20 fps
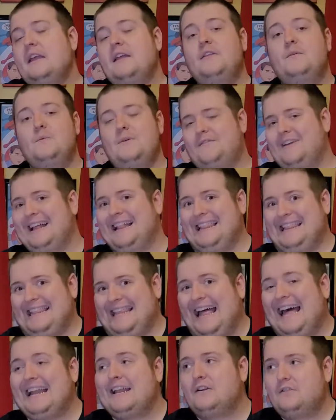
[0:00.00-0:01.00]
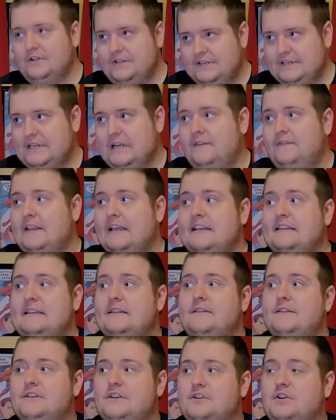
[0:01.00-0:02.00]
We've got a lot of good stuff. Like I
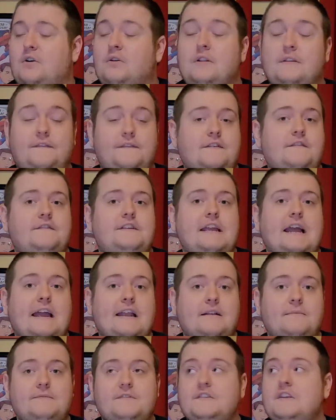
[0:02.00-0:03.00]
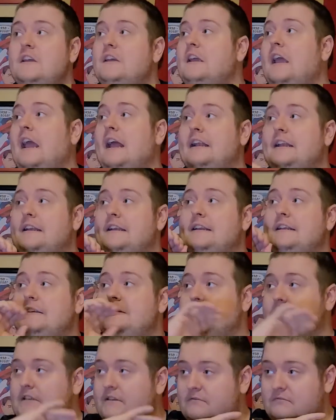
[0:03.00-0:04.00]
said, there's a total of 50 items, and it
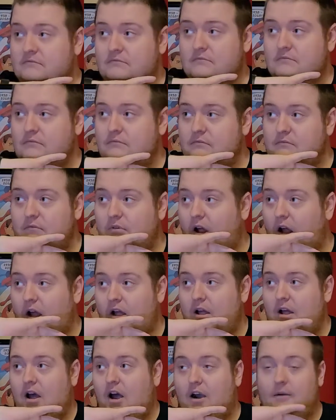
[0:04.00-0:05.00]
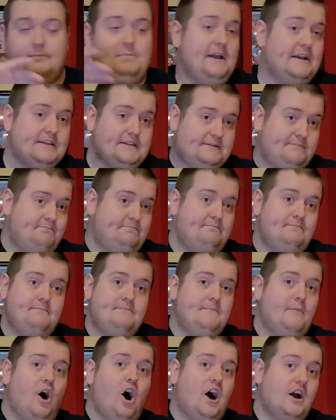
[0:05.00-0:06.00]
is our best
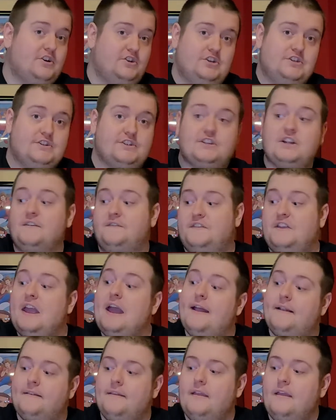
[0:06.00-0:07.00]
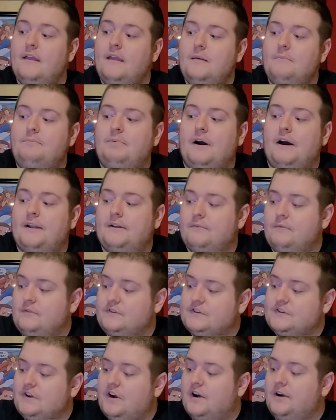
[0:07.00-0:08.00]
auction stuff yet. But we'll
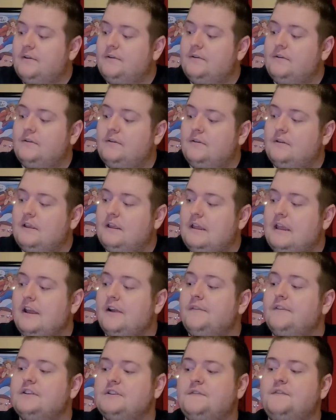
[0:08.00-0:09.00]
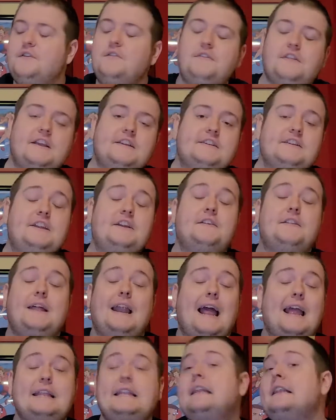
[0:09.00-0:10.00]
start here. There's a few things in here that
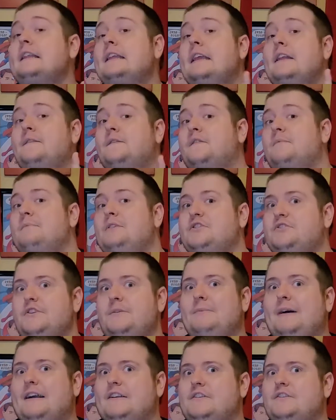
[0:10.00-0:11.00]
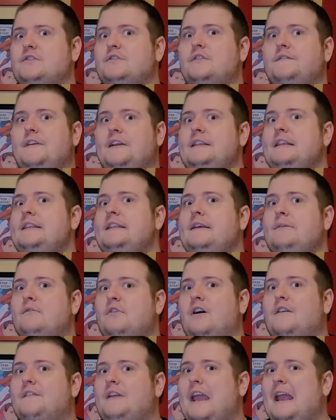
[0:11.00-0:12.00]
I didn't get from mystery boxes, or if I did, they
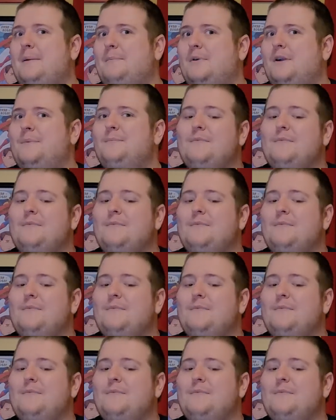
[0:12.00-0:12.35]
were off camera.